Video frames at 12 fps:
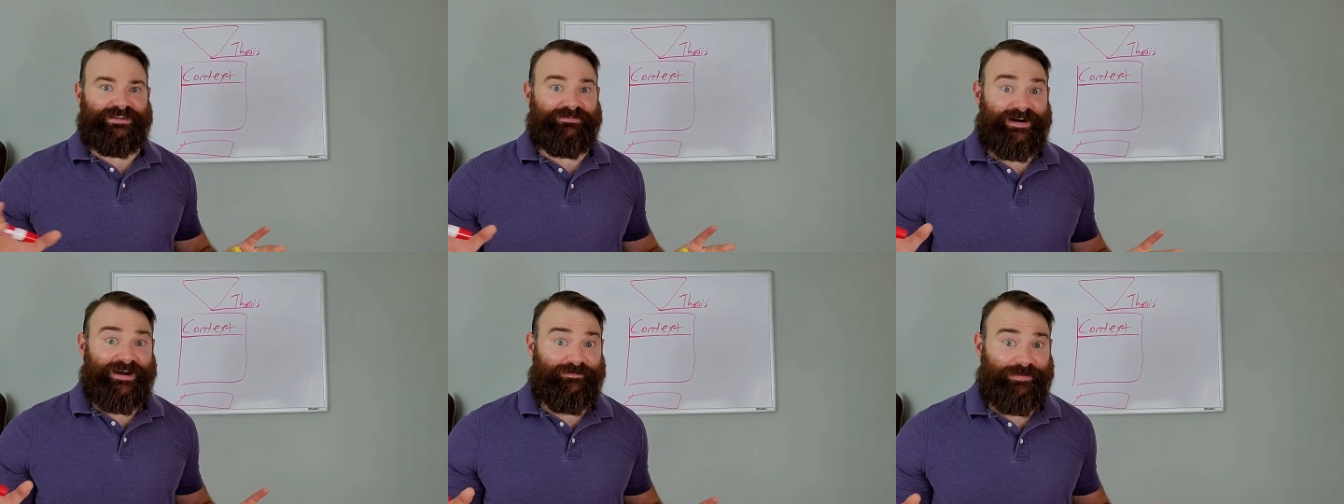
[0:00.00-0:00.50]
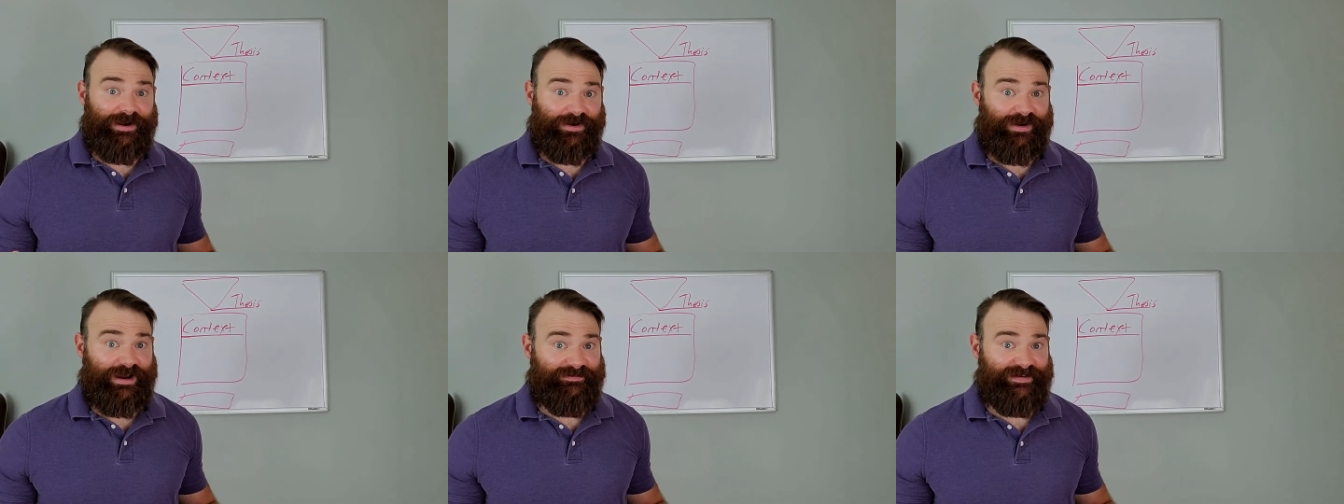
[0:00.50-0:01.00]

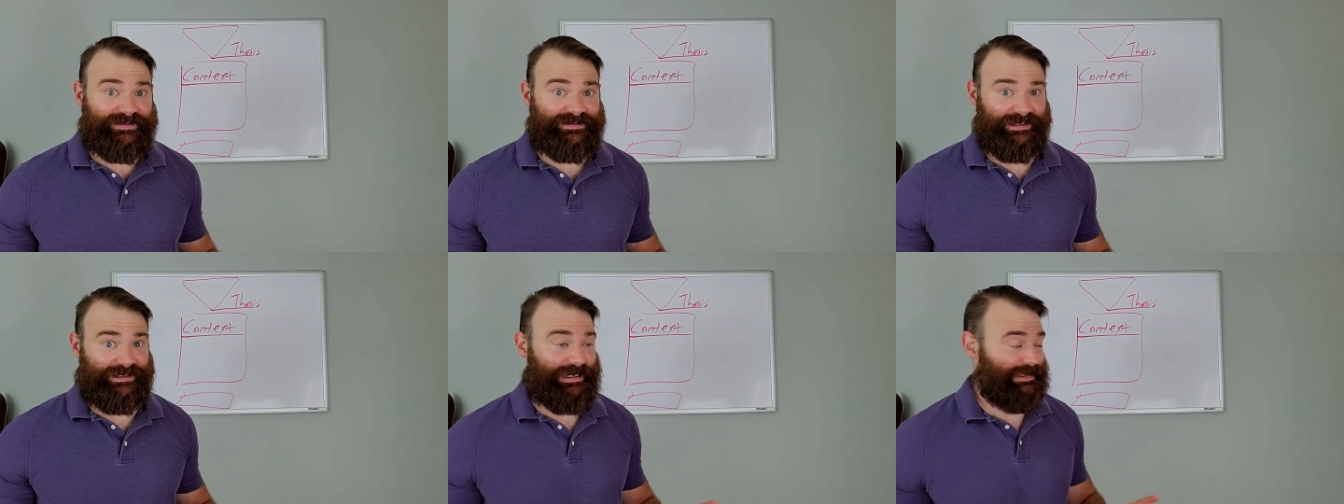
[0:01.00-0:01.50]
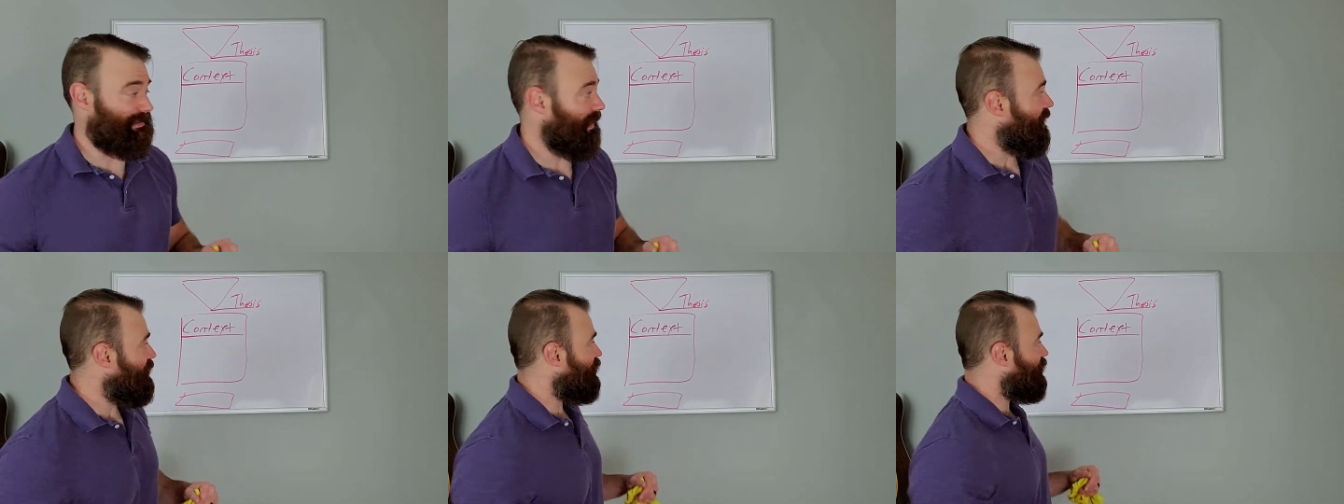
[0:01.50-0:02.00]
5-paragraph essay, guys.
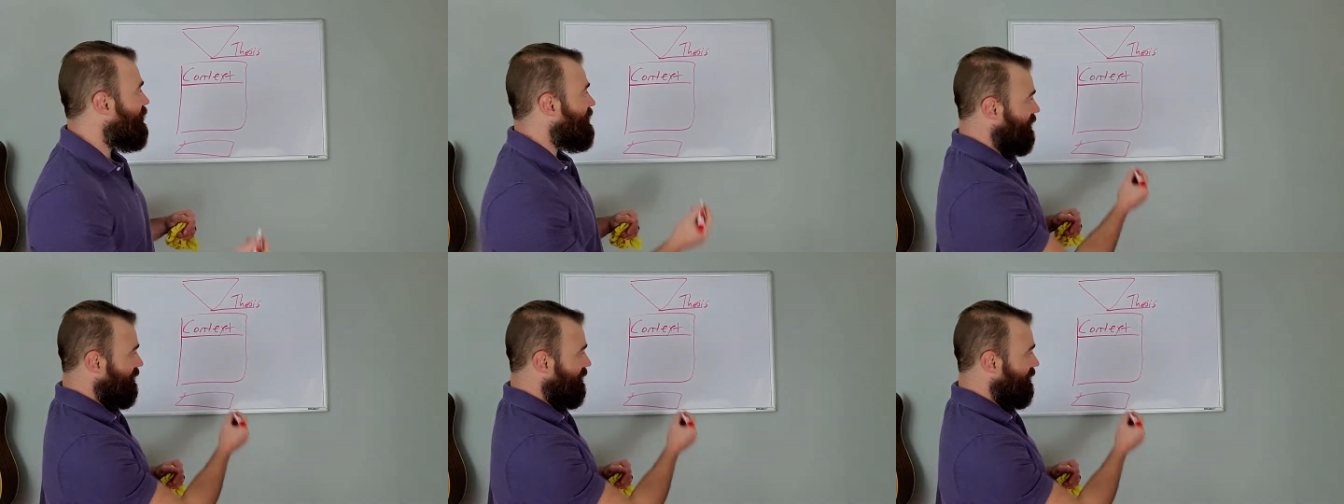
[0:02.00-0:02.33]
You're going to need a